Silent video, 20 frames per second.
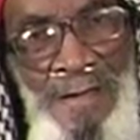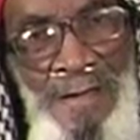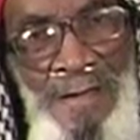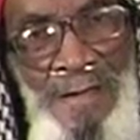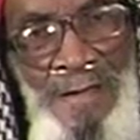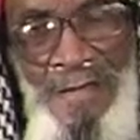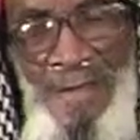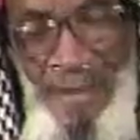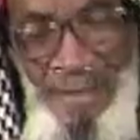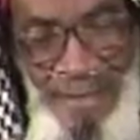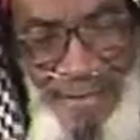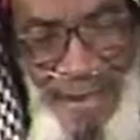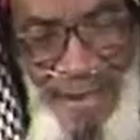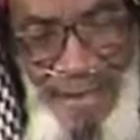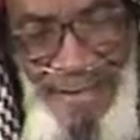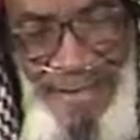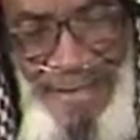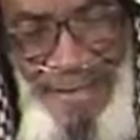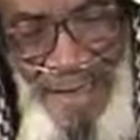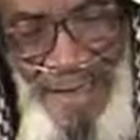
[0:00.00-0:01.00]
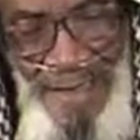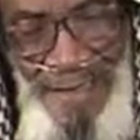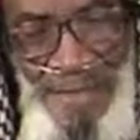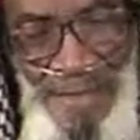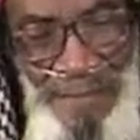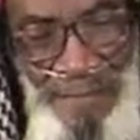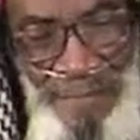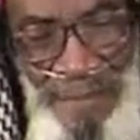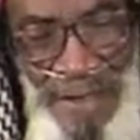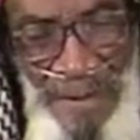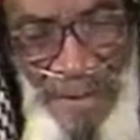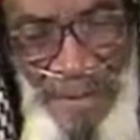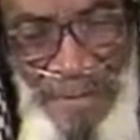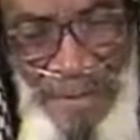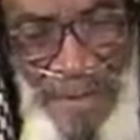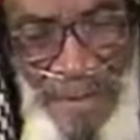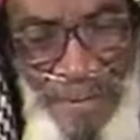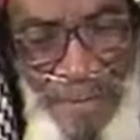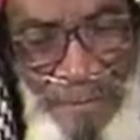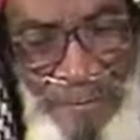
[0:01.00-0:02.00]
And I'm trying to tell you, there's people
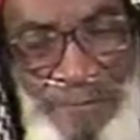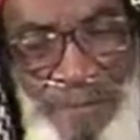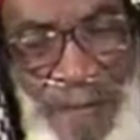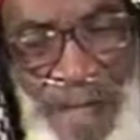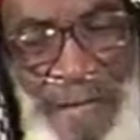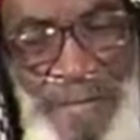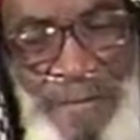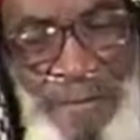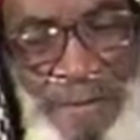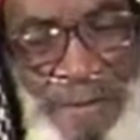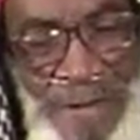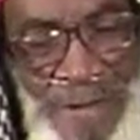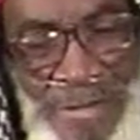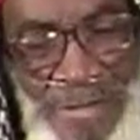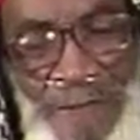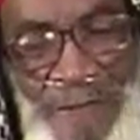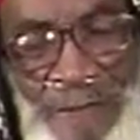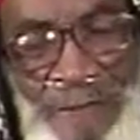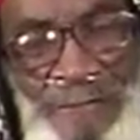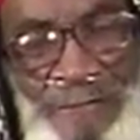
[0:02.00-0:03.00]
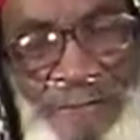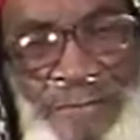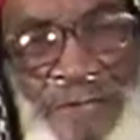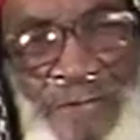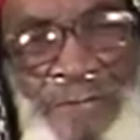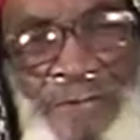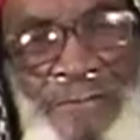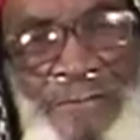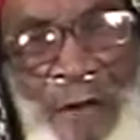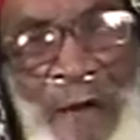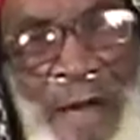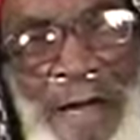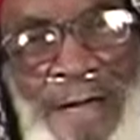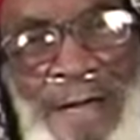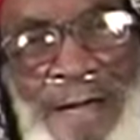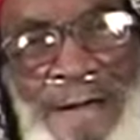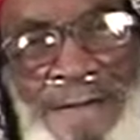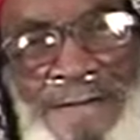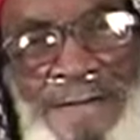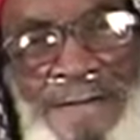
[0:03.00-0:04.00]
that's trying to destroy
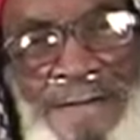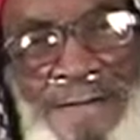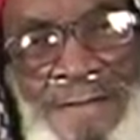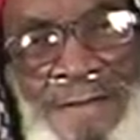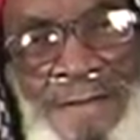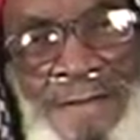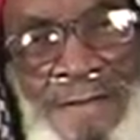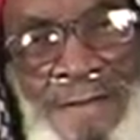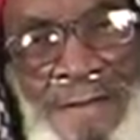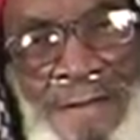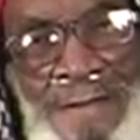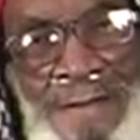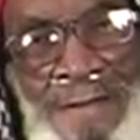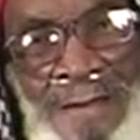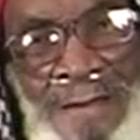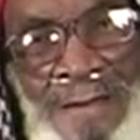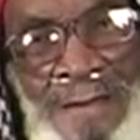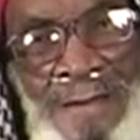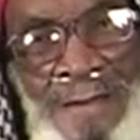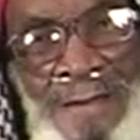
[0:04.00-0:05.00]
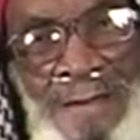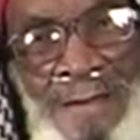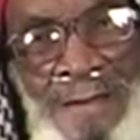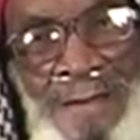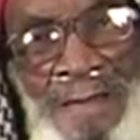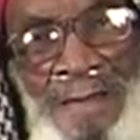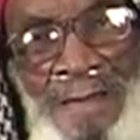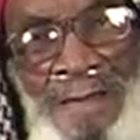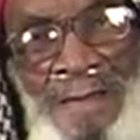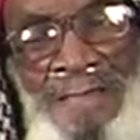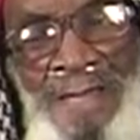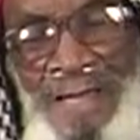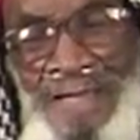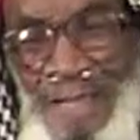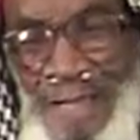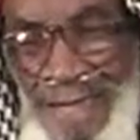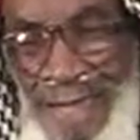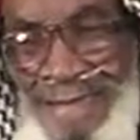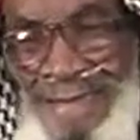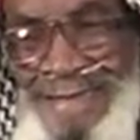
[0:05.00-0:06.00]
us. That's
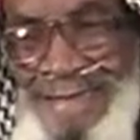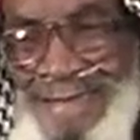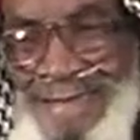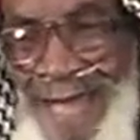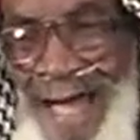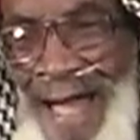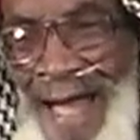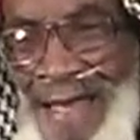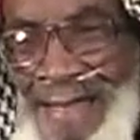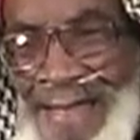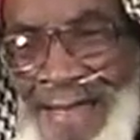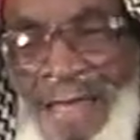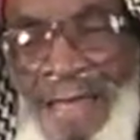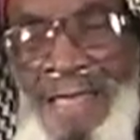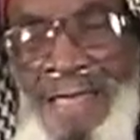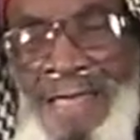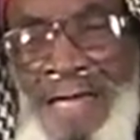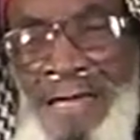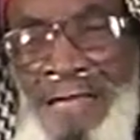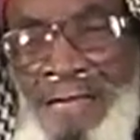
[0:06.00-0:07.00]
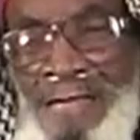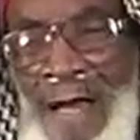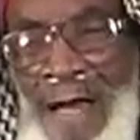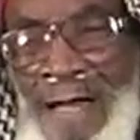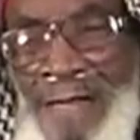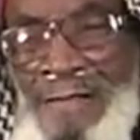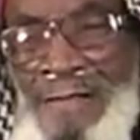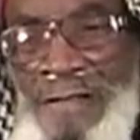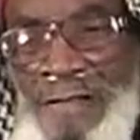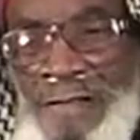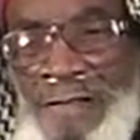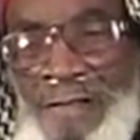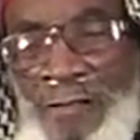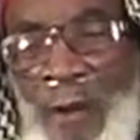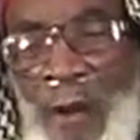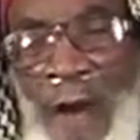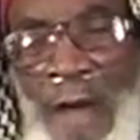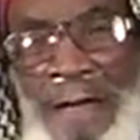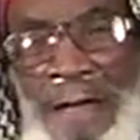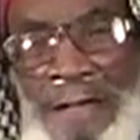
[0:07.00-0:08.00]
inside us. They're trying to
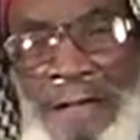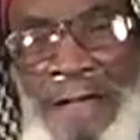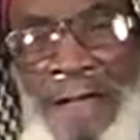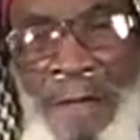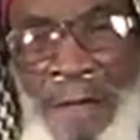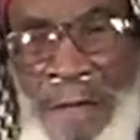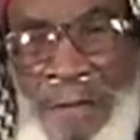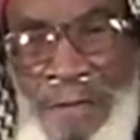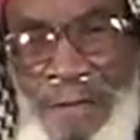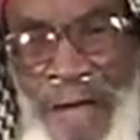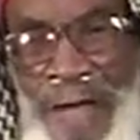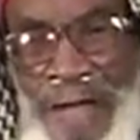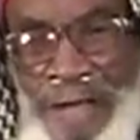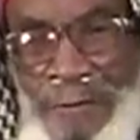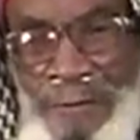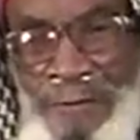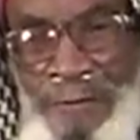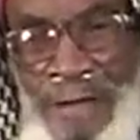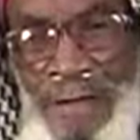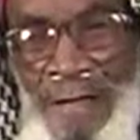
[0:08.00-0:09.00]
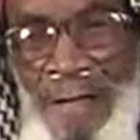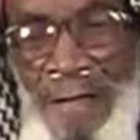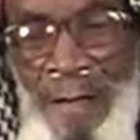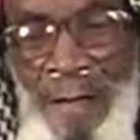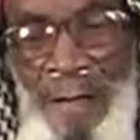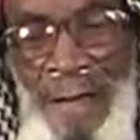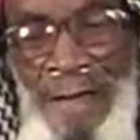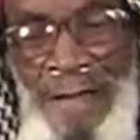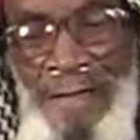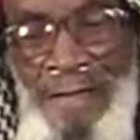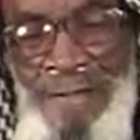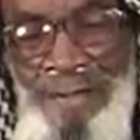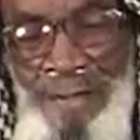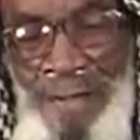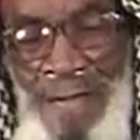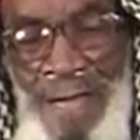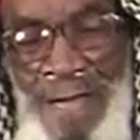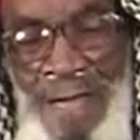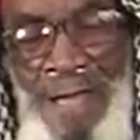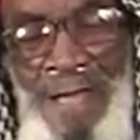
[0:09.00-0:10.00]
destroy us and trying to make us
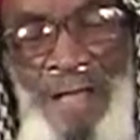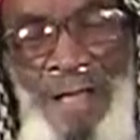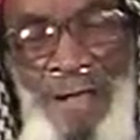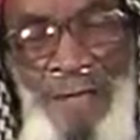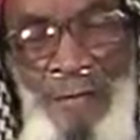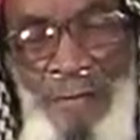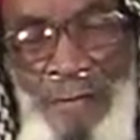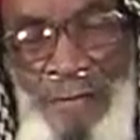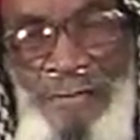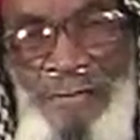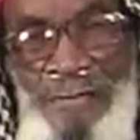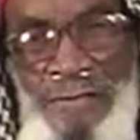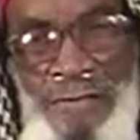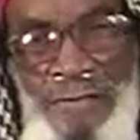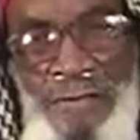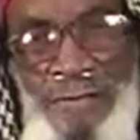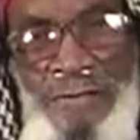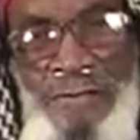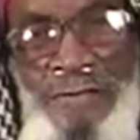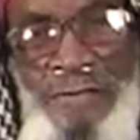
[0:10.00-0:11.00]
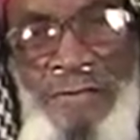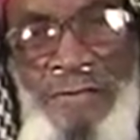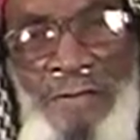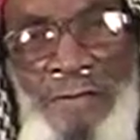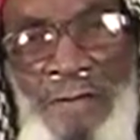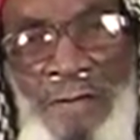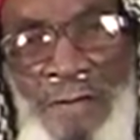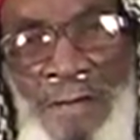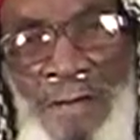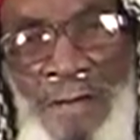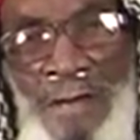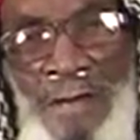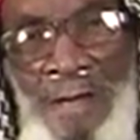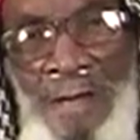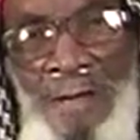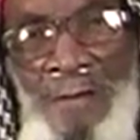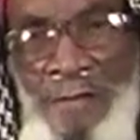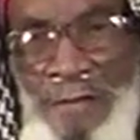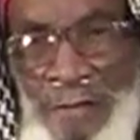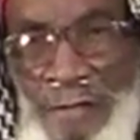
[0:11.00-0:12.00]
be Christians.
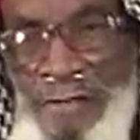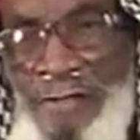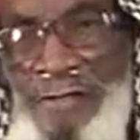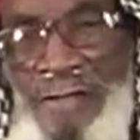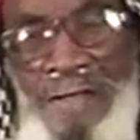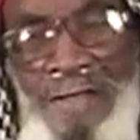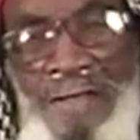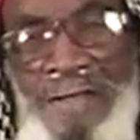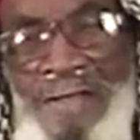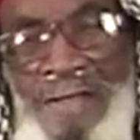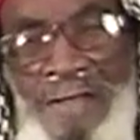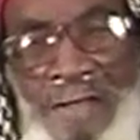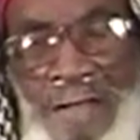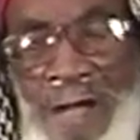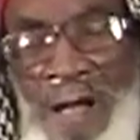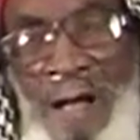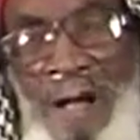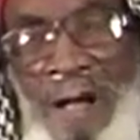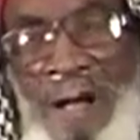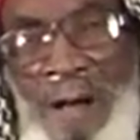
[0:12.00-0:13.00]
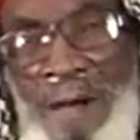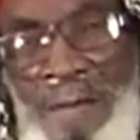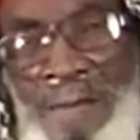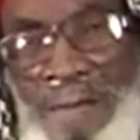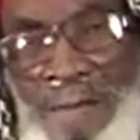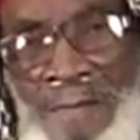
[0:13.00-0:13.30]
Christian Islam,